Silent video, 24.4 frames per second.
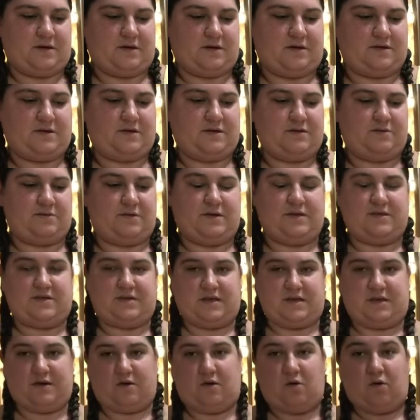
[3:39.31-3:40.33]

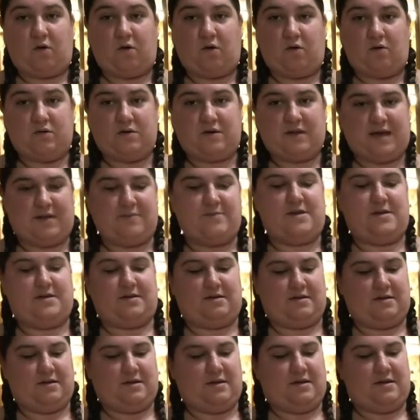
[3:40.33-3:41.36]
squeezing a whole lemon
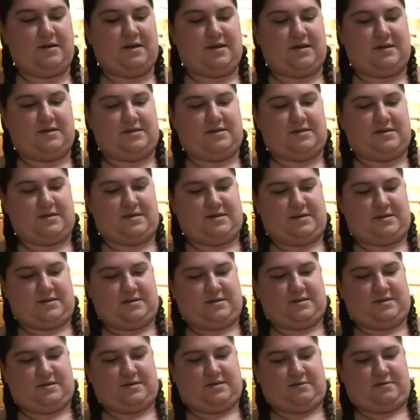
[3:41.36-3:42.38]
into this.
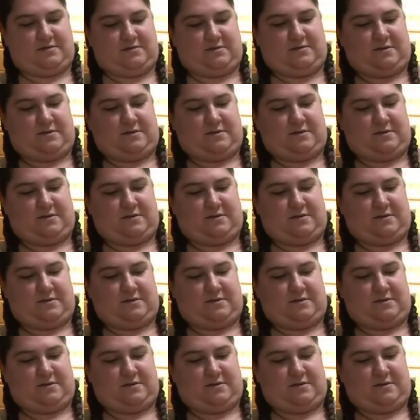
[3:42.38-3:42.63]
So